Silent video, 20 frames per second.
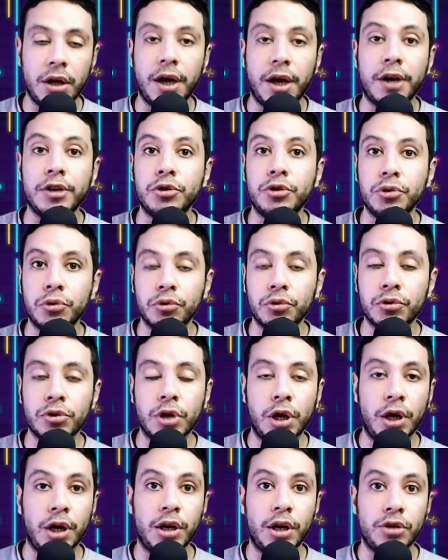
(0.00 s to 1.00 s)
your
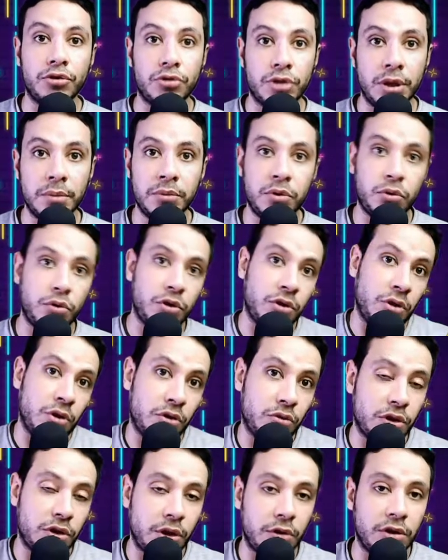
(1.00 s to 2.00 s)
trip to
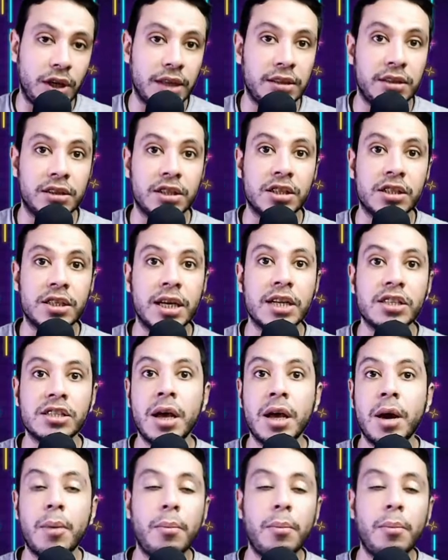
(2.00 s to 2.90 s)
the United States.